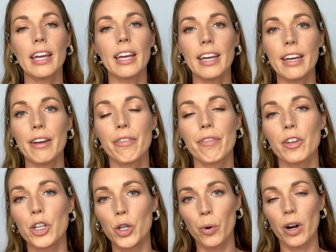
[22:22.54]
If
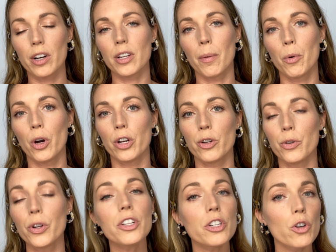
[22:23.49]
you are someone who
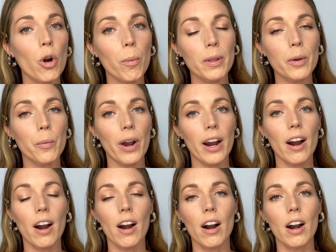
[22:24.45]
doesn't normally
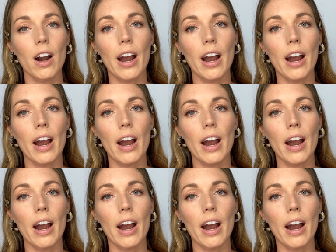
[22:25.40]
wear